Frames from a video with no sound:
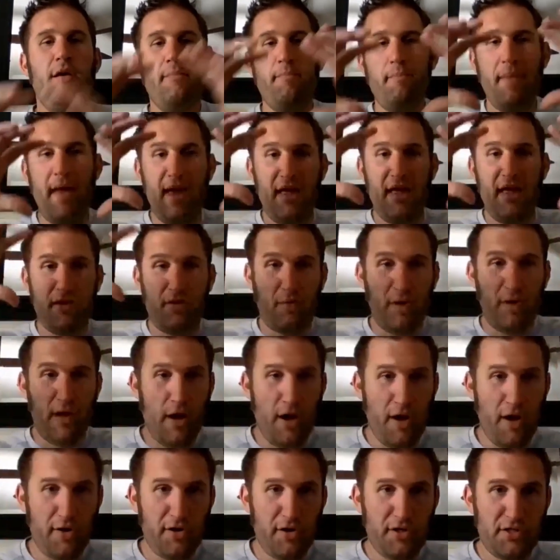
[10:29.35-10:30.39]
make
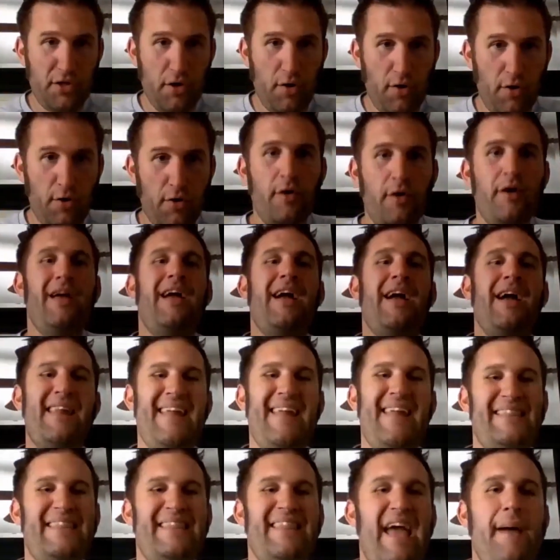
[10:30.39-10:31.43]
300 total, and
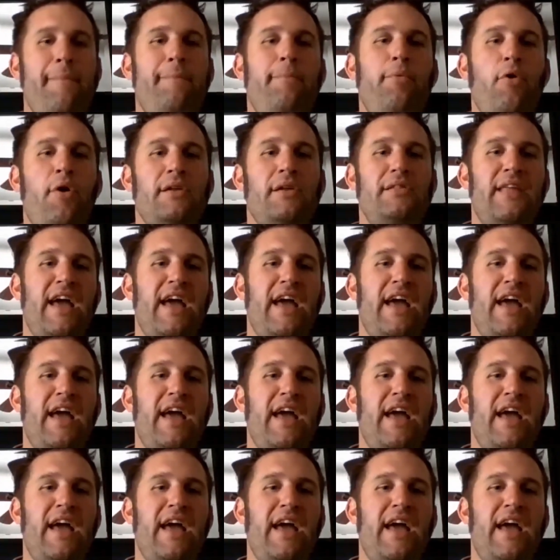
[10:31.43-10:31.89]
at that point,